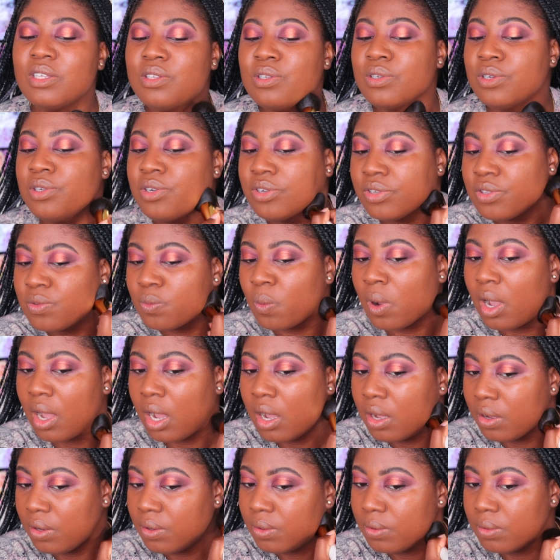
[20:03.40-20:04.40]
soon as
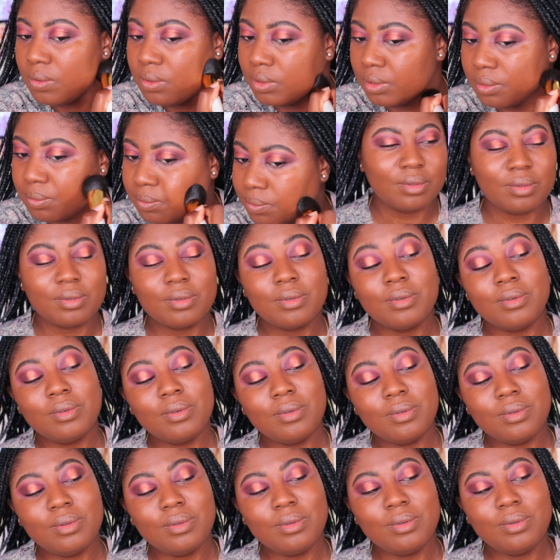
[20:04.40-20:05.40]
well.
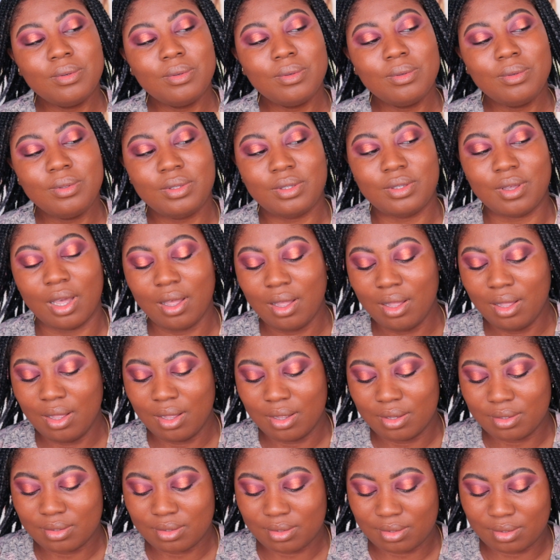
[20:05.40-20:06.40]
Oh,
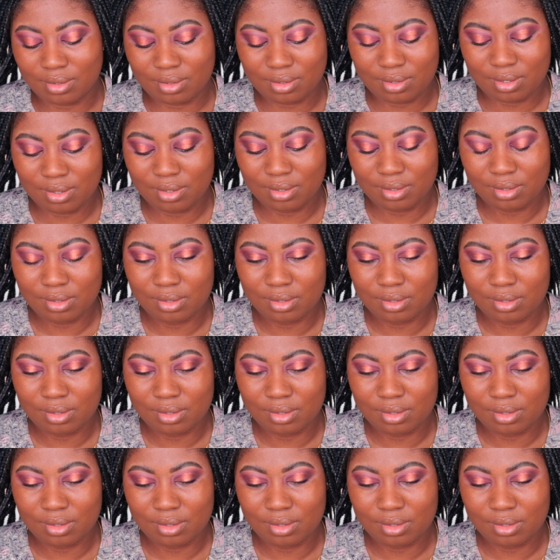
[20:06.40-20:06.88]
yes.